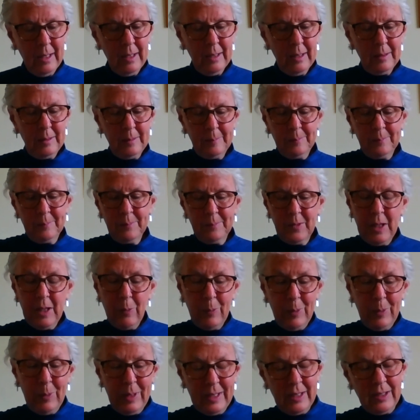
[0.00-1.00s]
Then
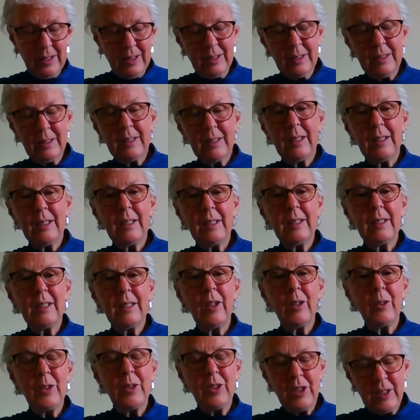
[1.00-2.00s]
we can
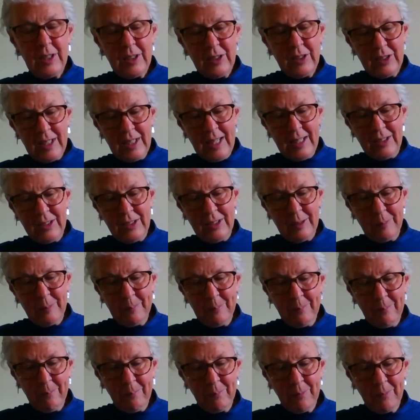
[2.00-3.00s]
go to discuss.
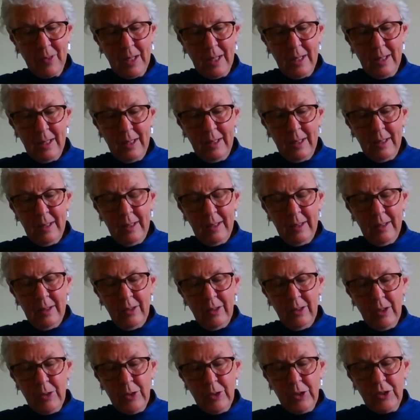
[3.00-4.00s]

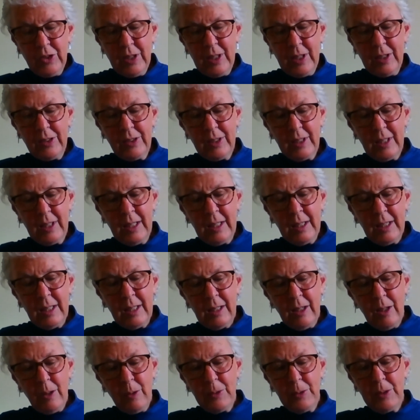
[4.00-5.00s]
So she says, in the
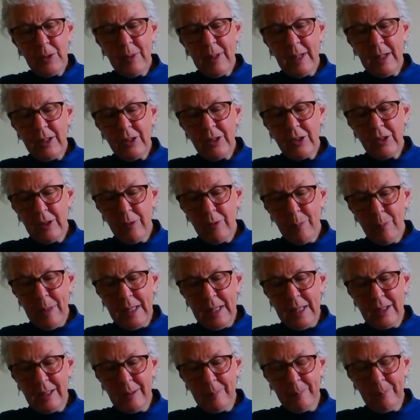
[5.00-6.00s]
cultivation of
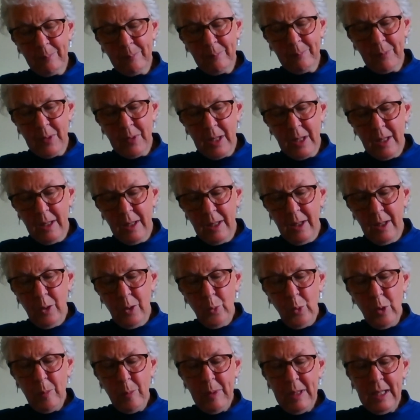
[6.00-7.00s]
metta, we
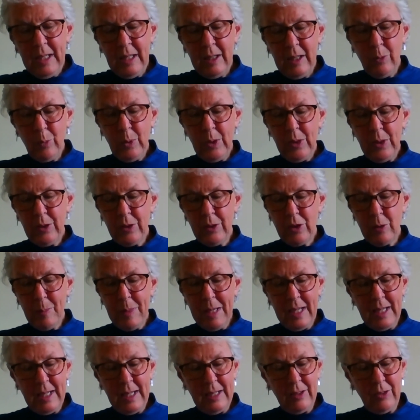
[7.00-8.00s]
begin with the
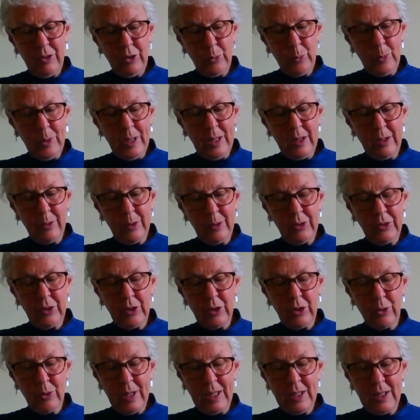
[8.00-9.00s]
domains where there is the
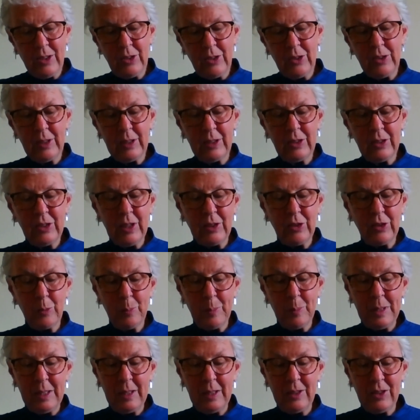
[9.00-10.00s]
greatest
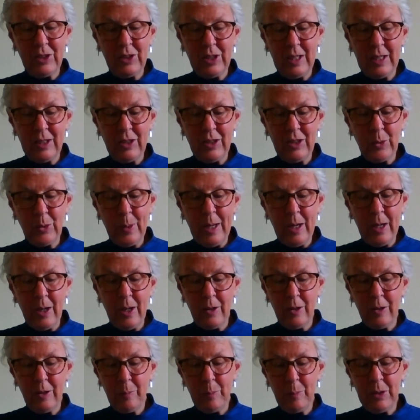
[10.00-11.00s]
accessibility to our
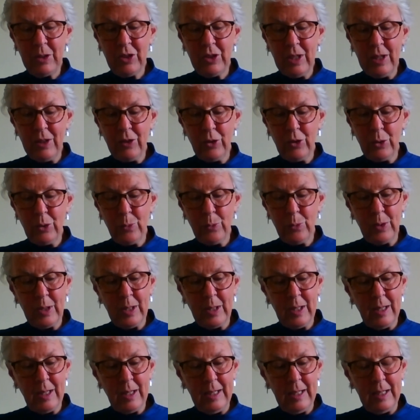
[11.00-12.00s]
own potential for
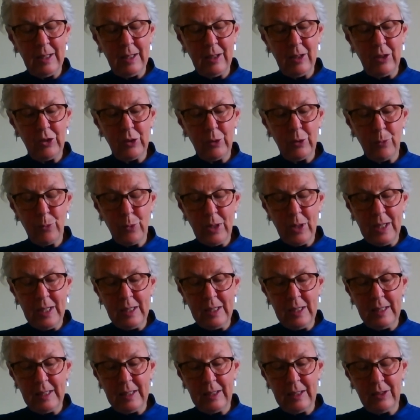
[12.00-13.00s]
kindness and
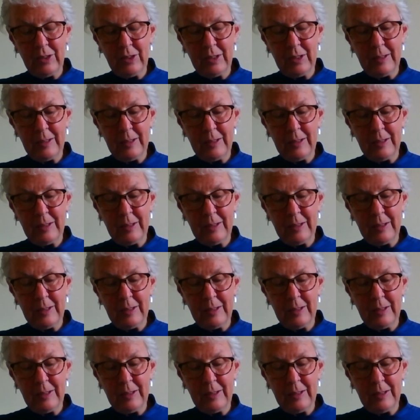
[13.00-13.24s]
friendliness.